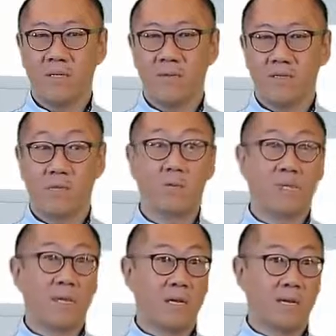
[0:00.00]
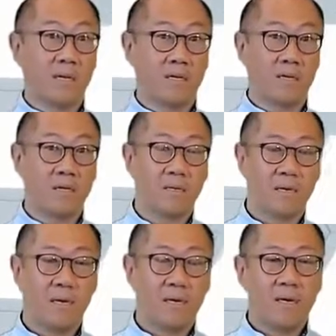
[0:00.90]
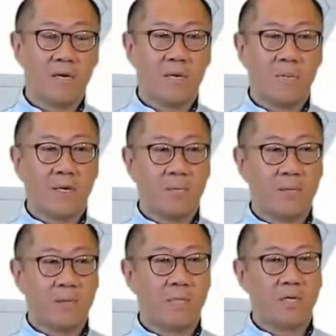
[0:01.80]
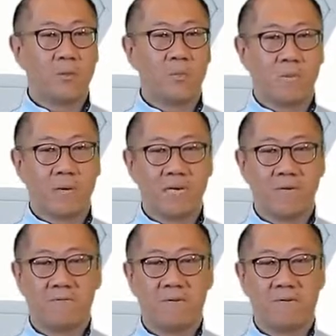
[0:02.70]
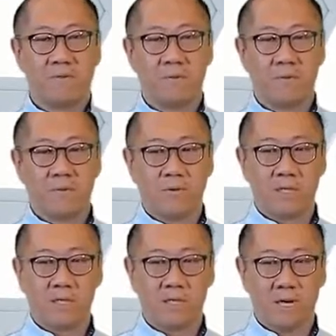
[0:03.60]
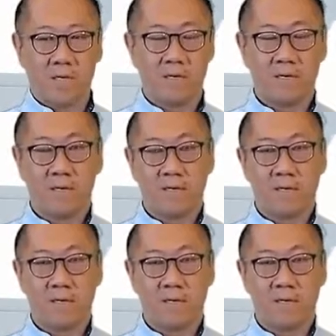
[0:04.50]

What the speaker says: which I like a lot, about being much more mindful to each other,